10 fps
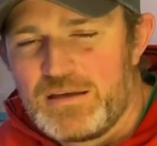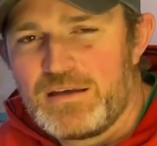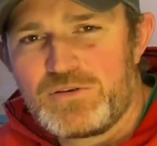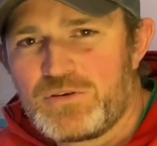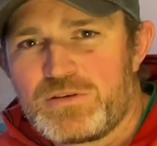
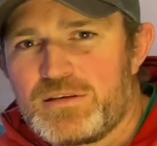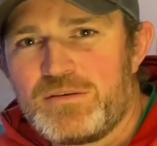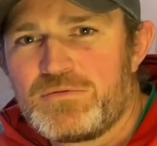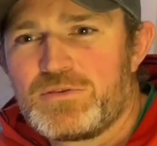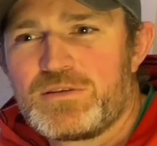I
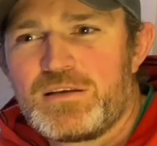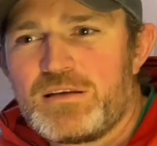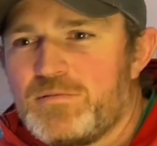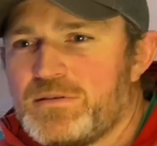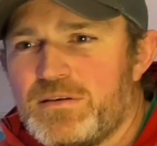was just thinking
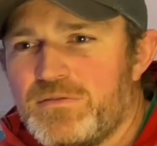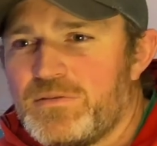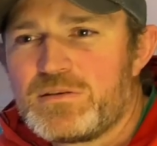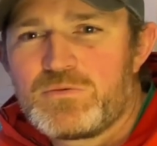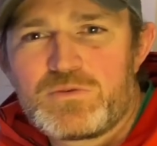to myself, if
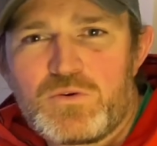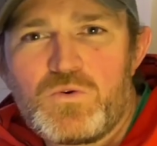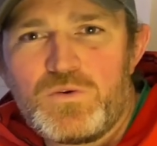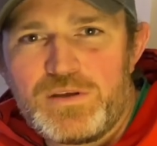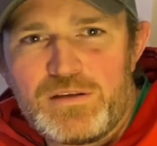this was a
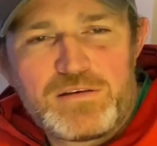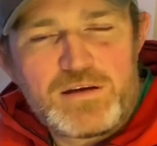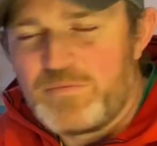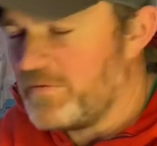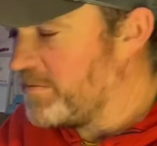cold day on the
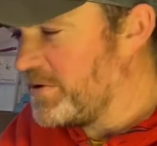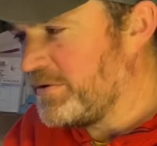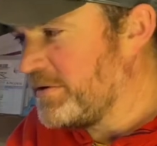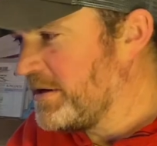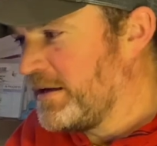top of a
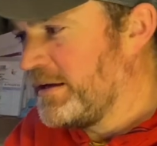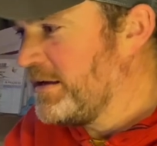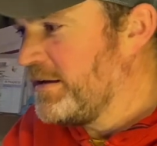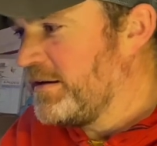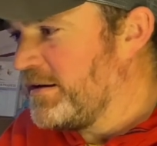mountain,
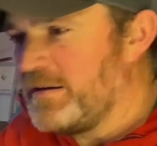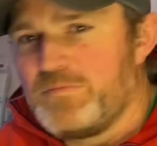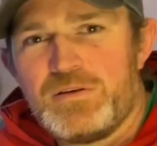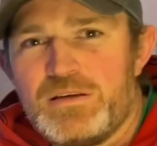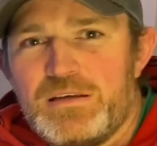I'd
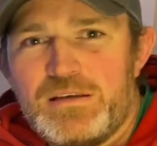be